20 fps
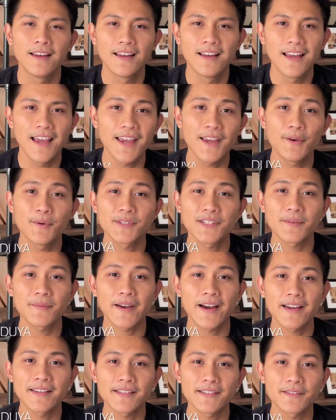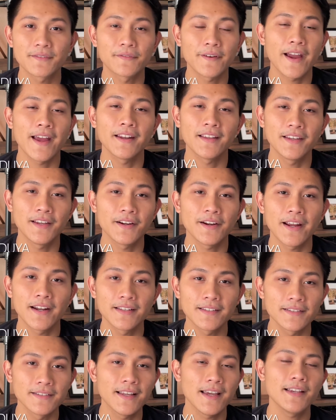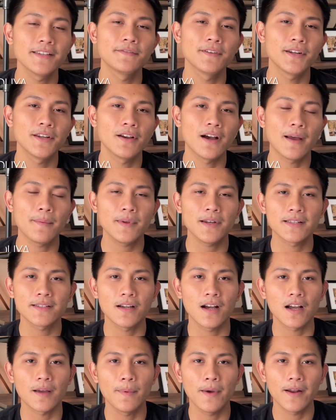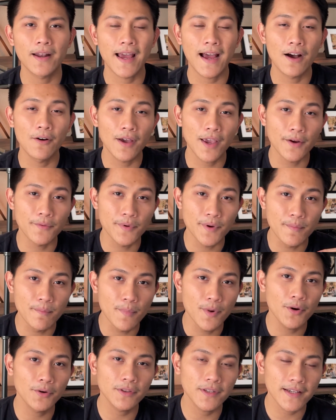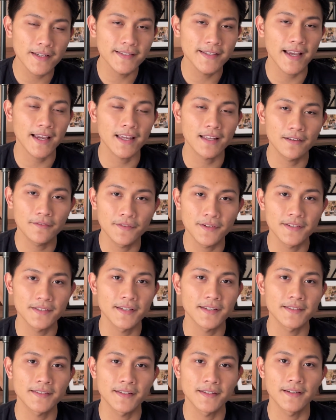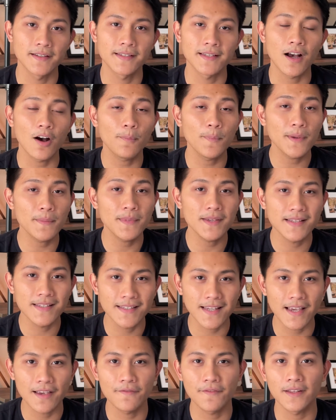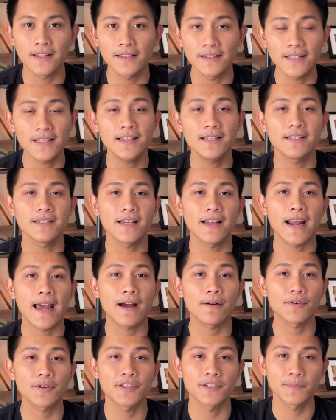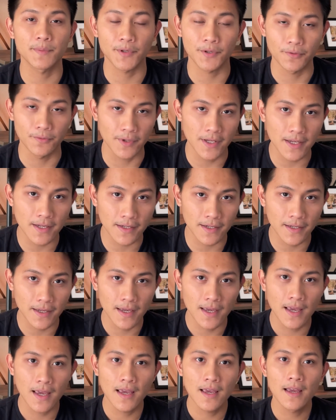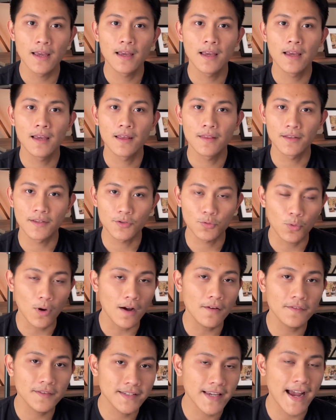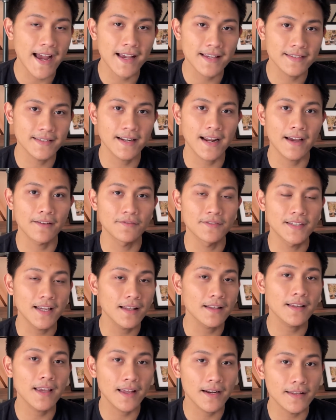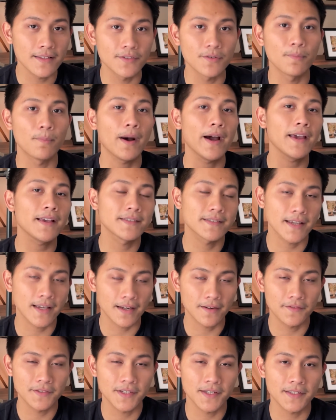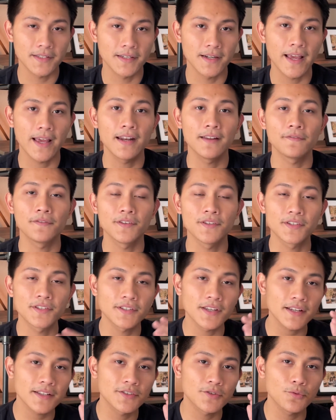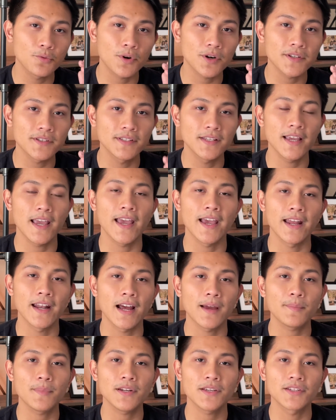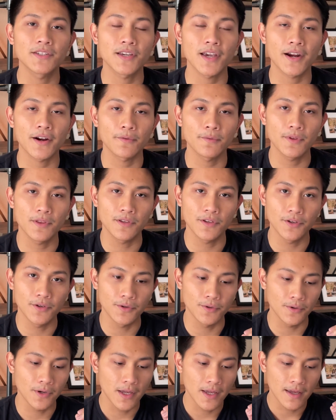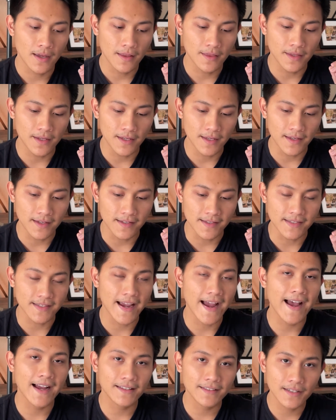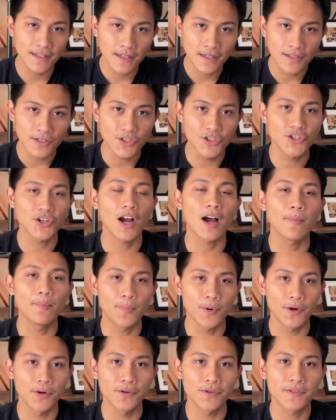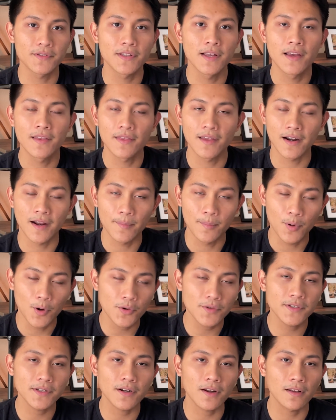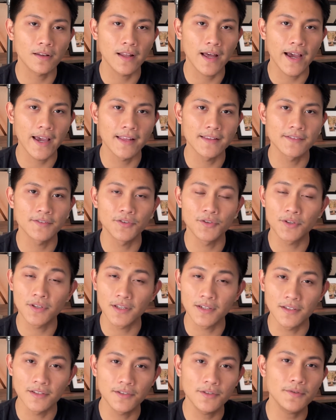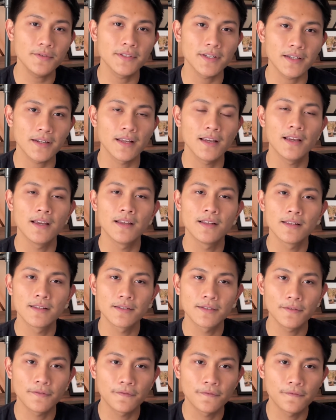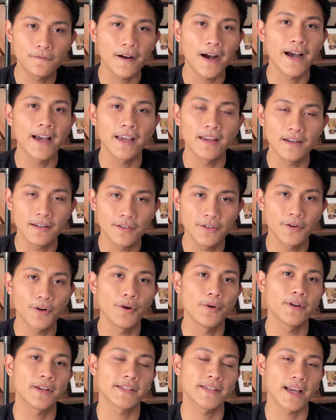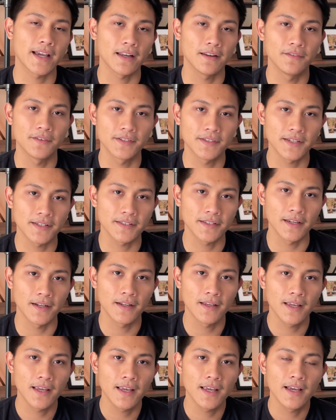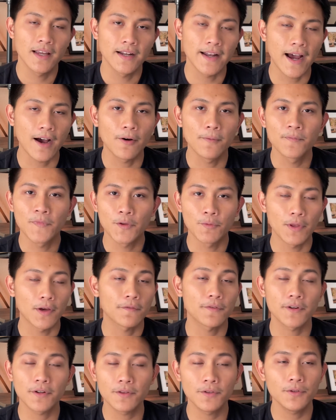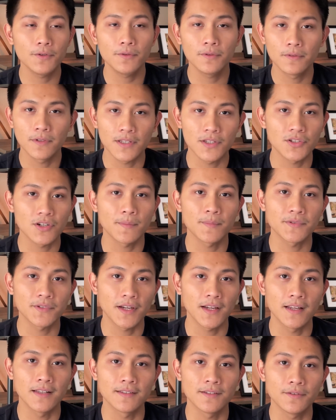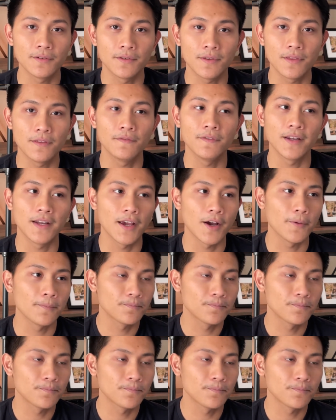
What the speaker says: Hey, what's up guys? It's Fran here, and in today's video, I'm going to talk about how a remote executive assistant is helping me save at least 10 hours per week, the 12 tasks that I've delegated to my executive assistant, and if you stick towards the end, I'm going to share with you the exact job post that I posted online so you can use it to find your own executive assistant. Now, without further ado, let's jump straight into the video.